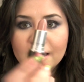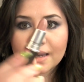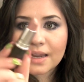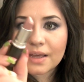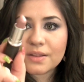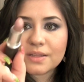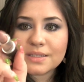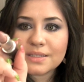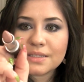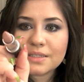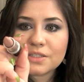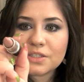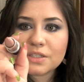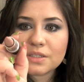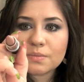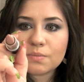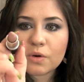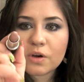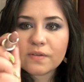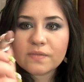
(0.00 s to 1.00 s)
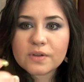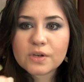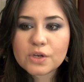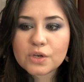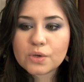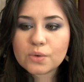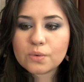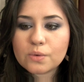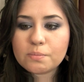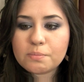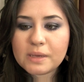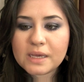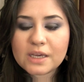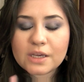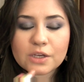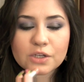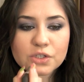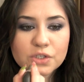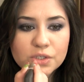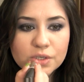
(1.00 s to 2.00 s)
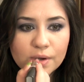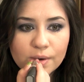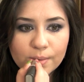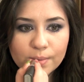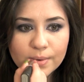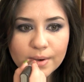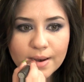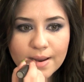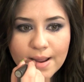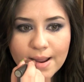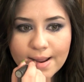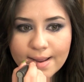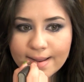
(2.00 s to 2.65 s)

Now this is just more of a nude pinkish tone.